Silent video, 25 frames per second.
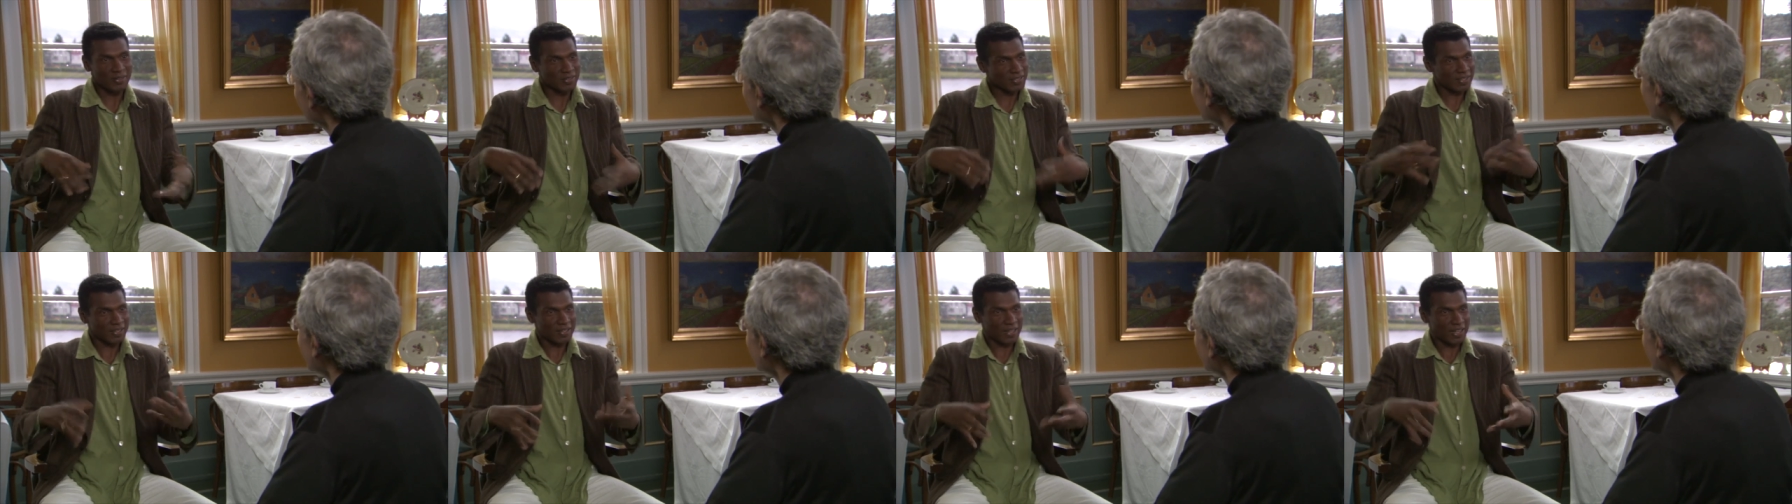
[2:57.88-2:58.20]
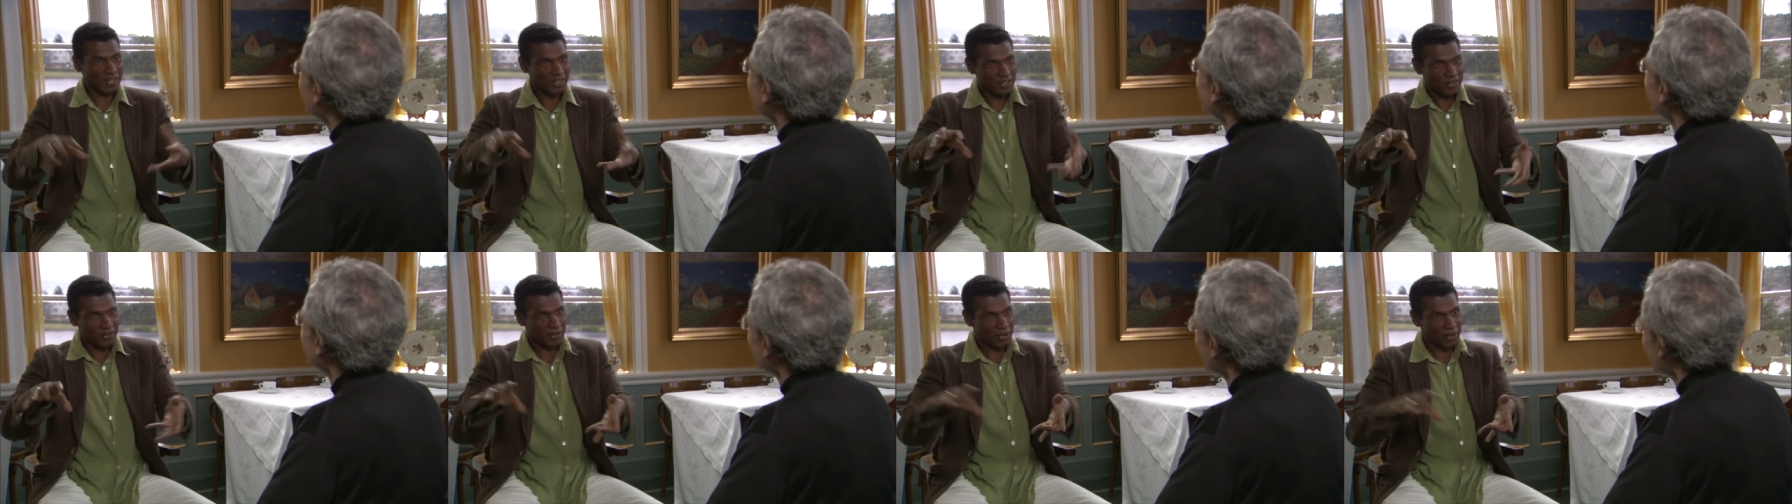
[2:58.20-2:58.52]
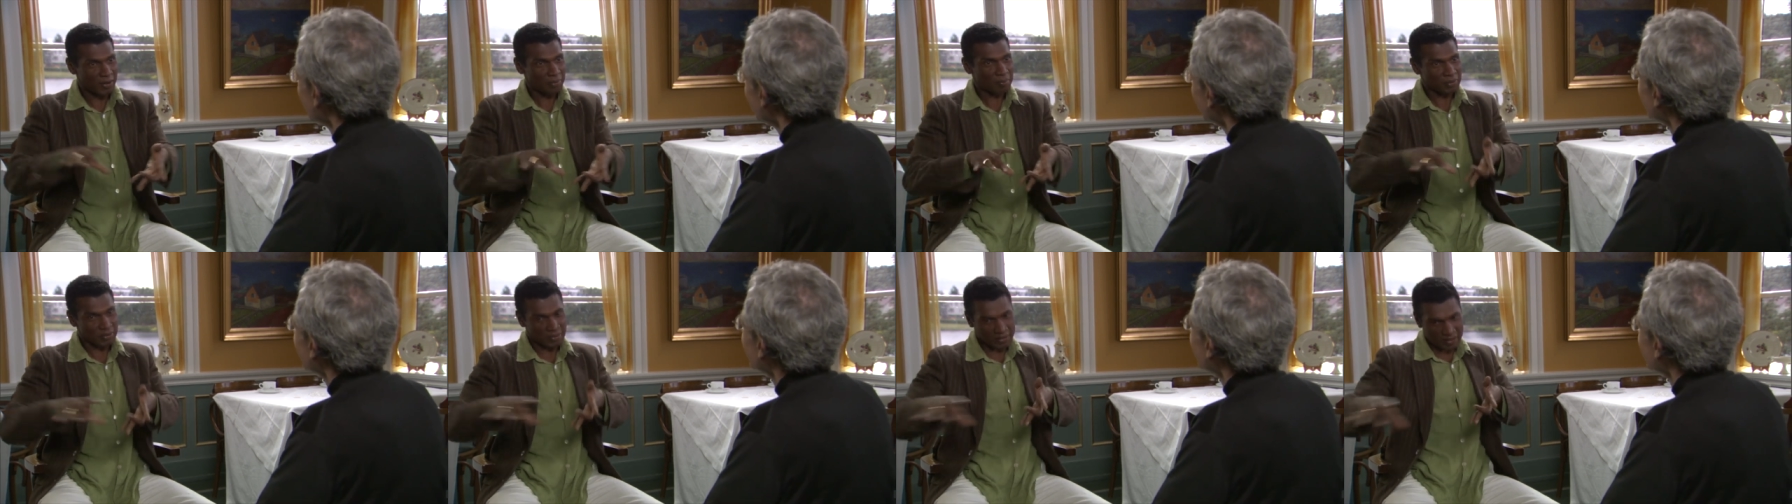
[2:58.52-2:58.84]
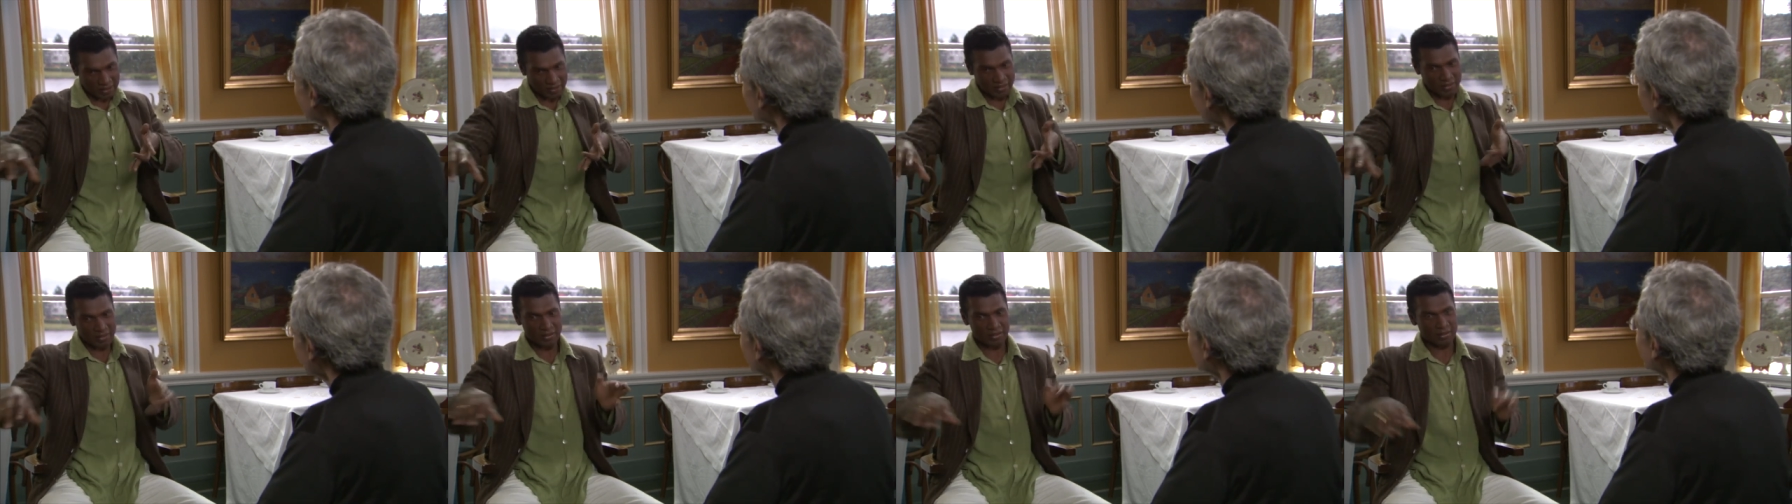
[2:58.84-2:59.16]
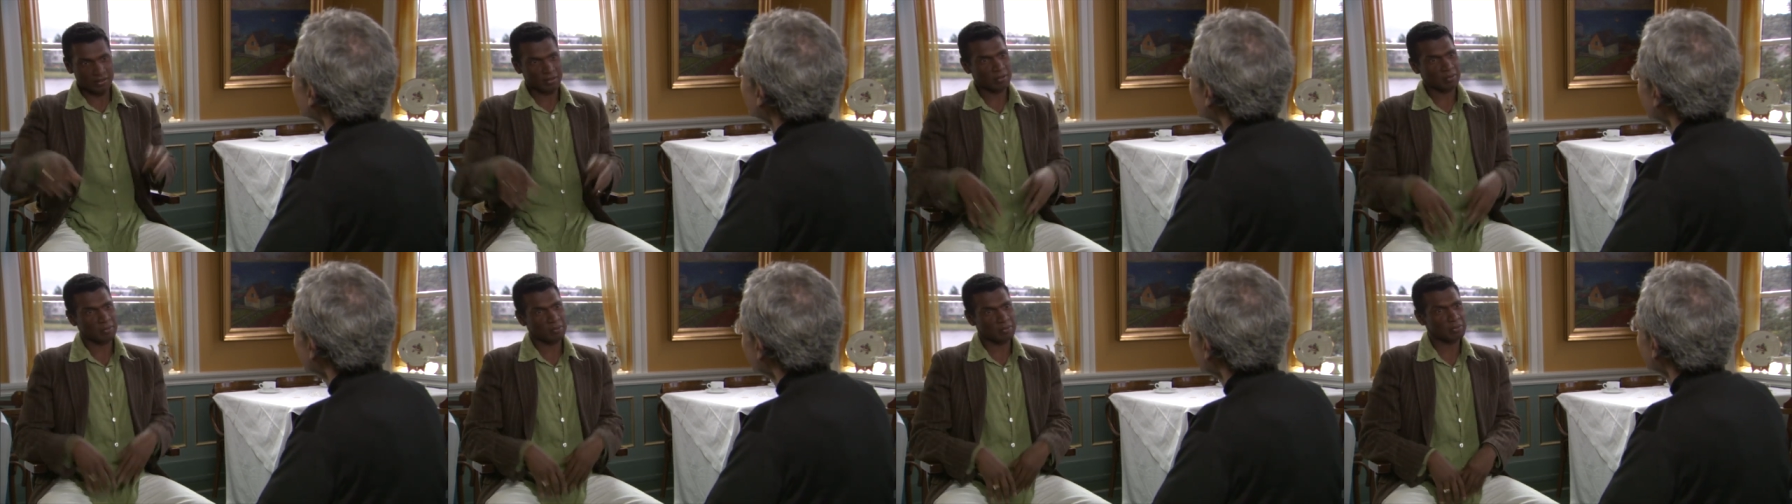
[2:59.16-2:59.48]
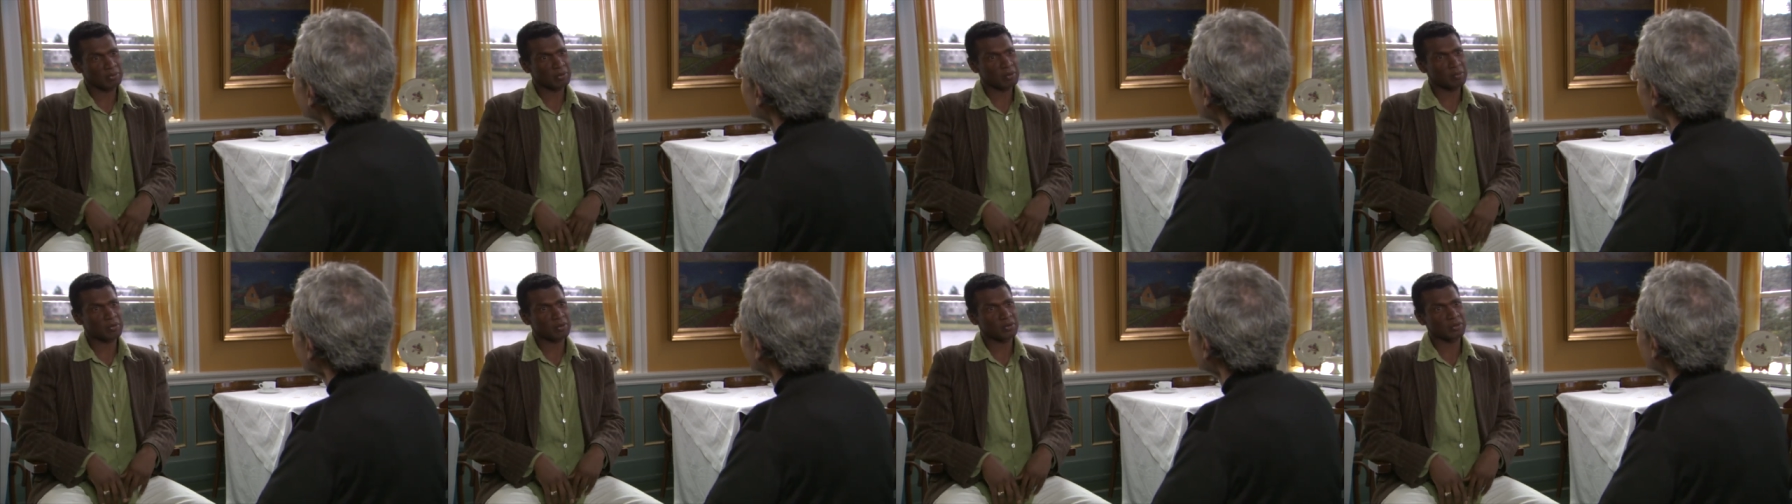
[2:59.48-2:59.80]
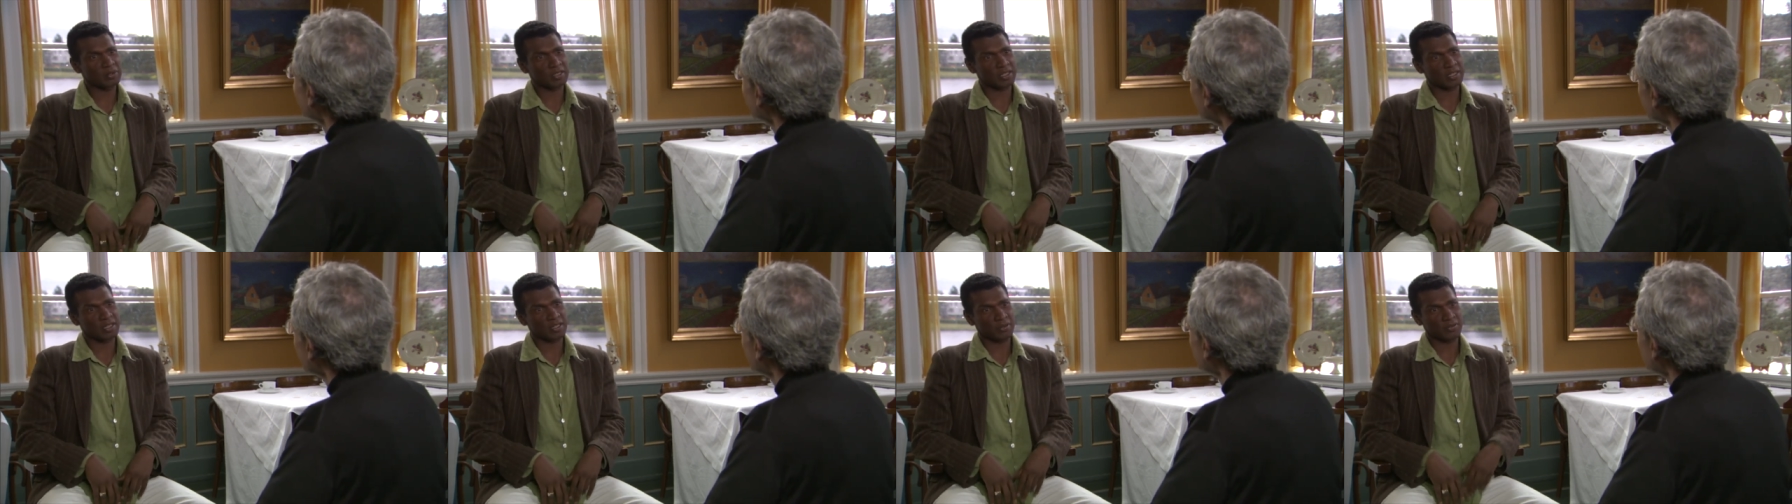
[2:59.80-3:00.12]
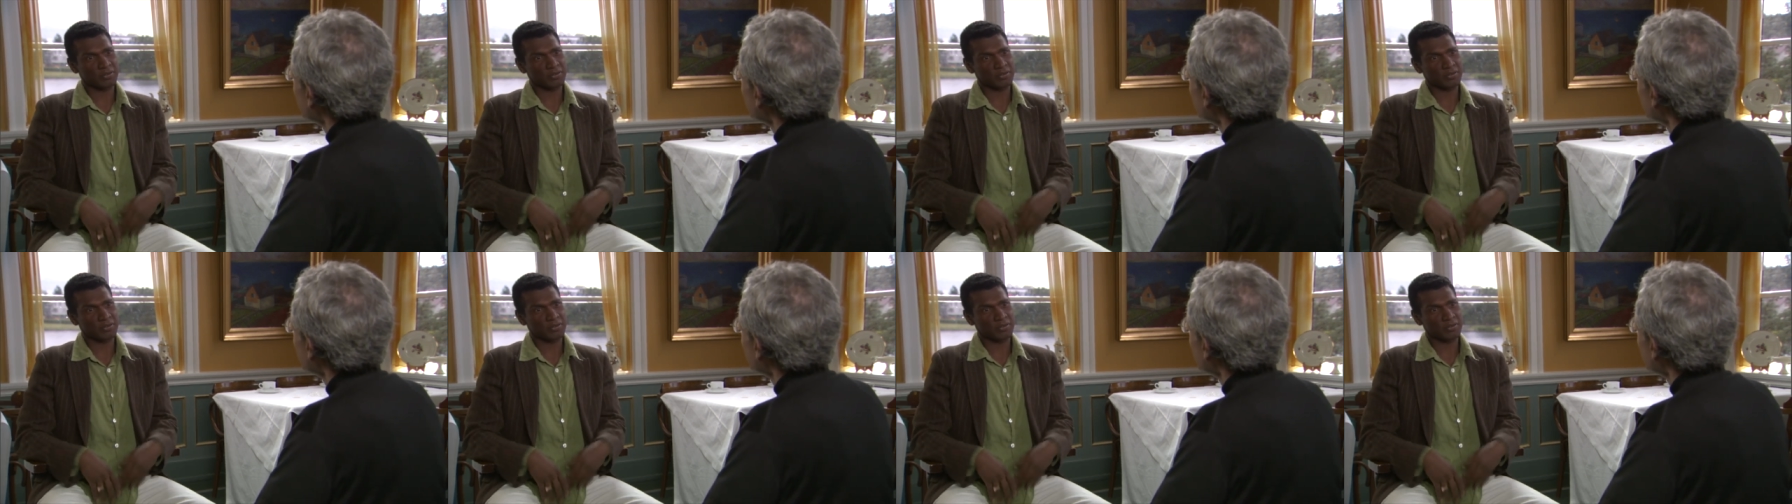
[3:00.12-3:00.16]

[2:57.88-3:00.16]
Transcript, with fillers: it's not like, you know, I put, that's a little blues scale.